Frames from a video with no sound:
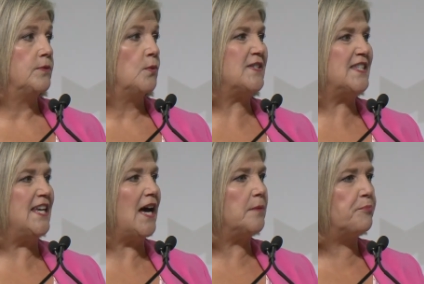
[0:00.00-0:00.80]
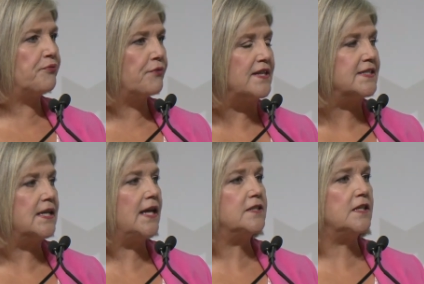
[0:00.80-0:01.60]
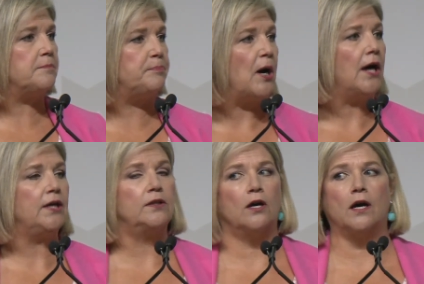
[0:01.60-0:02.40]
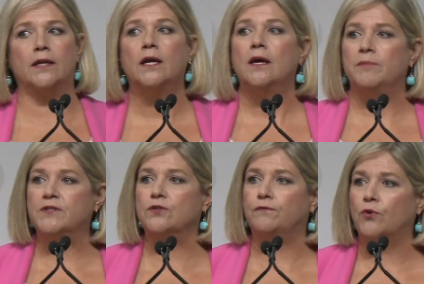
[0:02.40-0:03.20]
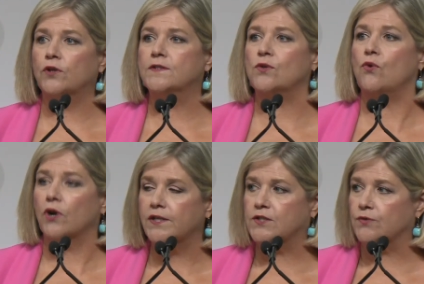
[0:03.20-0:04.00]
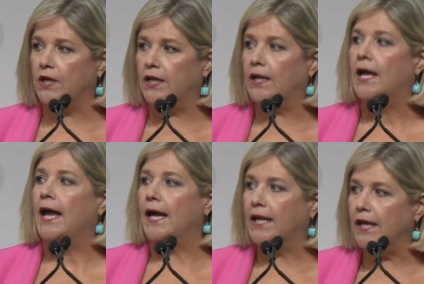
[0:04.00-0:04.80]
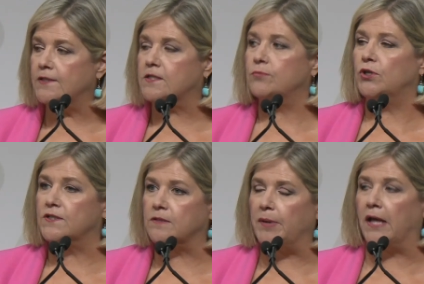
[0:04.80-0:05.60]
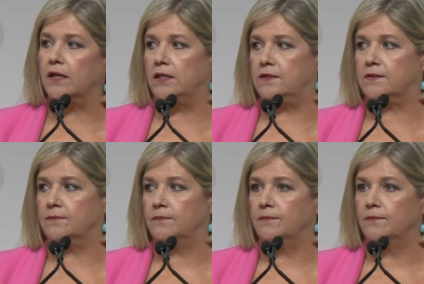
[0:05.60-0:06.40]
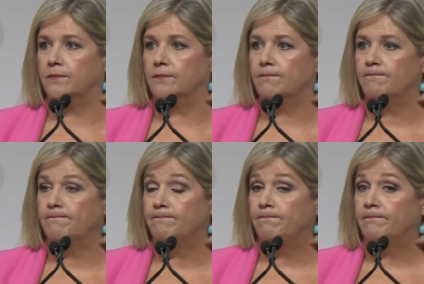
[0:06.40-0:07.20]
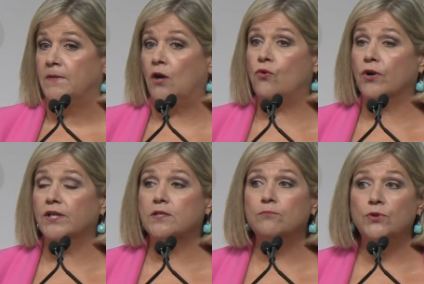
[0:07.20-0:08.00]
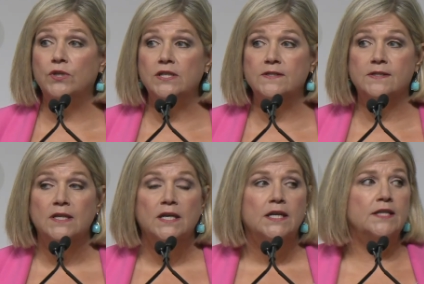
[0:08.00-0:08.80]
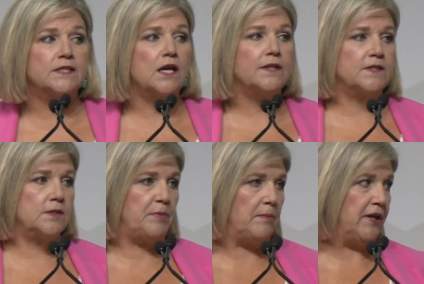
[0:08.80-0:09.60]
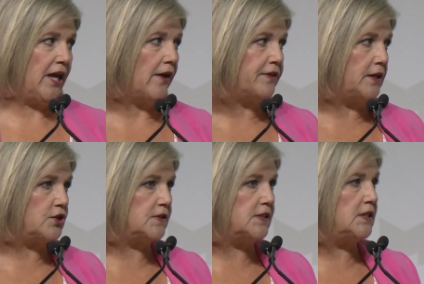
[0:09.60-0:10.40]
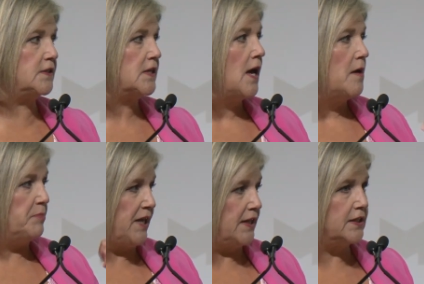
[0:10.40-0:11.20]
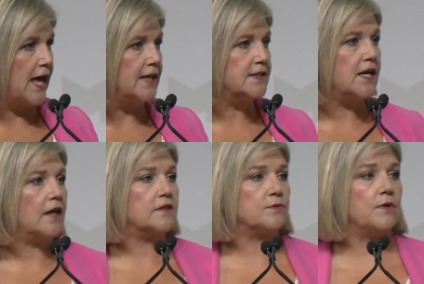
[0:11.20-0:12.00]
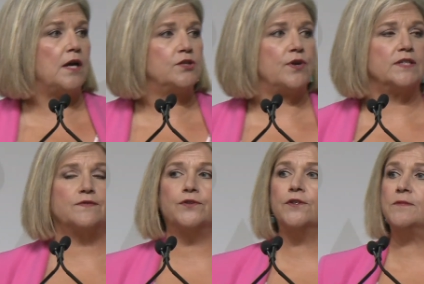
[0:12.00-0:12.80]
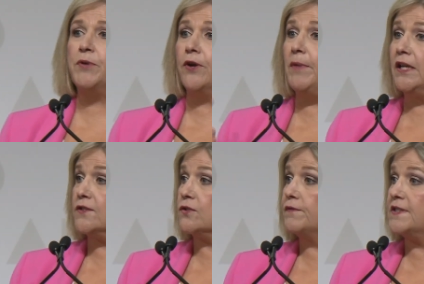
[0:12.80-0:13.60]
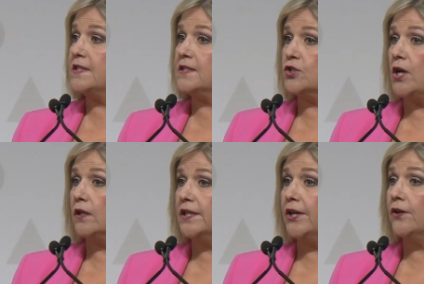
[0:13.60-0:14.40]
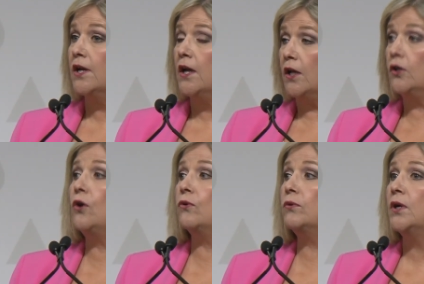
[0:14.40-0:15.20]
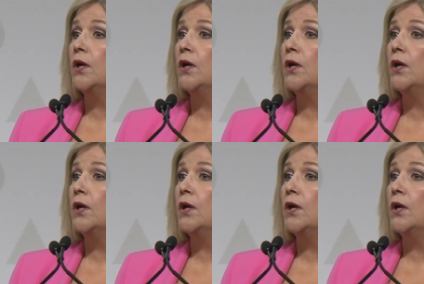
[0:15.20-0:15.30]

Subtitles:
was the unprecedented pile-on Mr. Ford's orchestrating against municipalities. According to Moody's, his cuts to public health agencies, planned gas tax transfers, paramedic services, and childcare alone